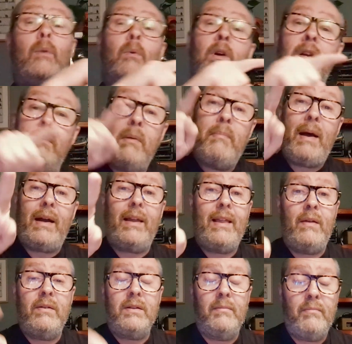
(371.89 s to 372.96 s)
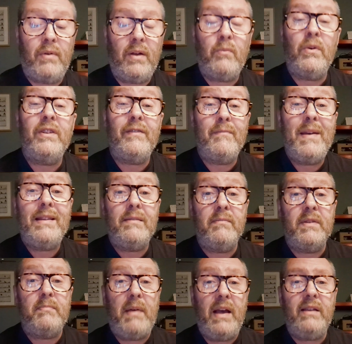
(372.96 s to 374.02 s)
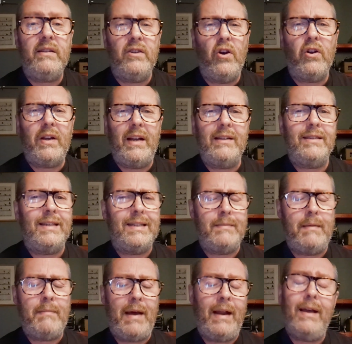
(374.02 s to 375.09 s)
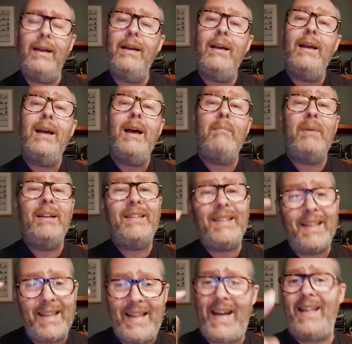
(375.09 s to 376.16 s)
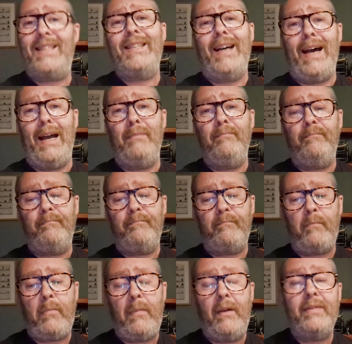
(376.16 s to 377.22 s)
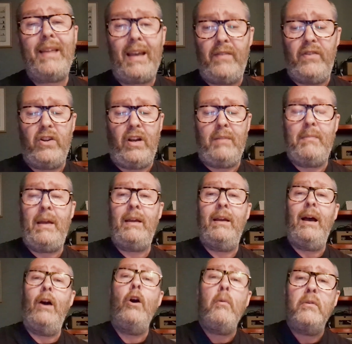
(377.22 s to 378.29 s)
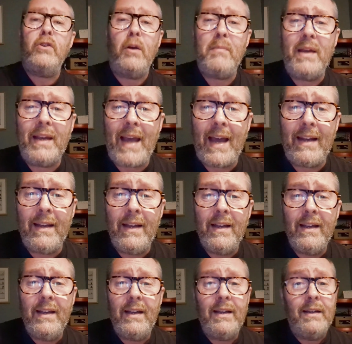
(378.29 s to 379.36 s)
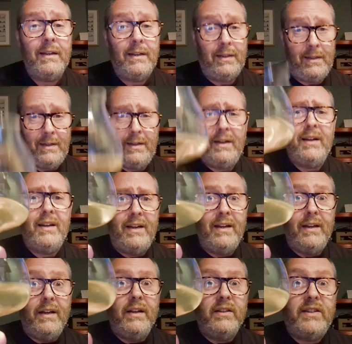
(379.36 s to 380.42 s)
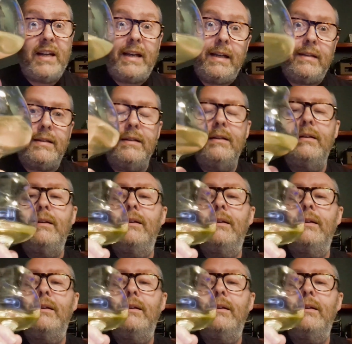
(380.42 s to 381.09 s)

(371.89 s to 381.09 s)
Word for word: We're going to be back in there at some point once we've made some space and organised things a bit better. But until that time, thank you for joining me. I hope you join me again. Cheers.